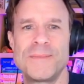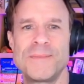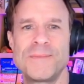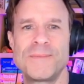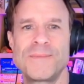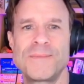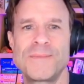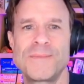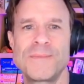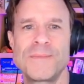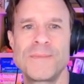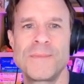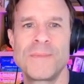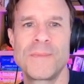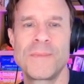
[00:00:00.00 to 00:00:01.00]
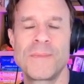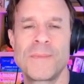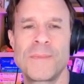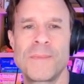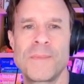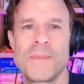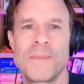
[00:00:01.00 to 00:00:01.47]

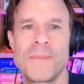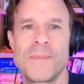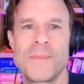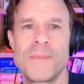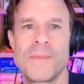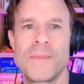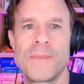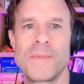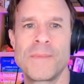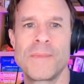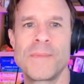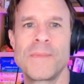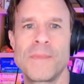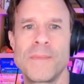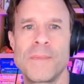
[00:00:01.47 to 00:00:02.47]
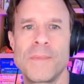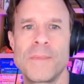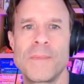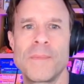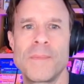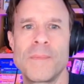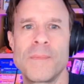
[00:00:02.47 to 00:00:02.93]

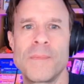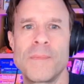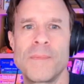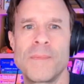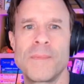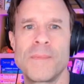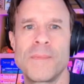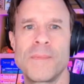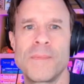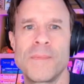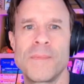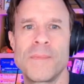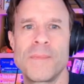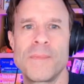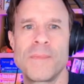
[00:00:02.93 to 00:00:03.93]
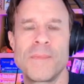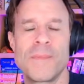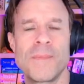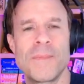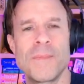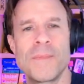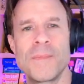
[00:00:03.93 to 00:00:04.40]

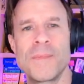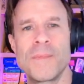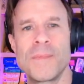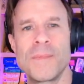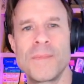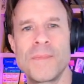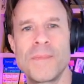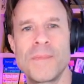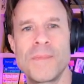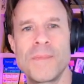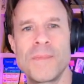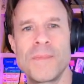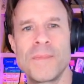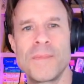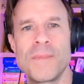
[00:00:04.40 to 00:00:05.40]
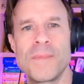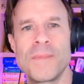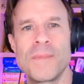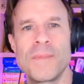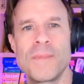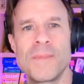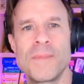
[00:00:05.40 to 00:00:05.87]

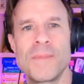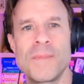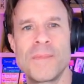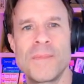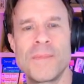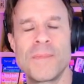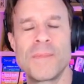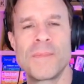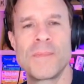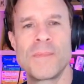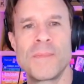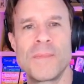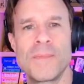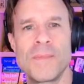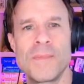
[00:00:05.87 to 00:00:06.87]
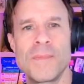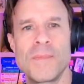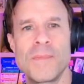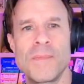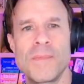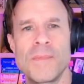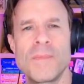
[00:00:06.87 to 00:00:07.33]

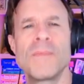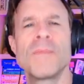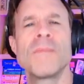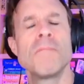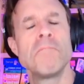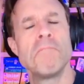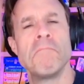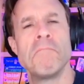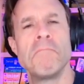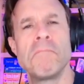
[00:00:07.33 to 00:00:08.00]
[no speech]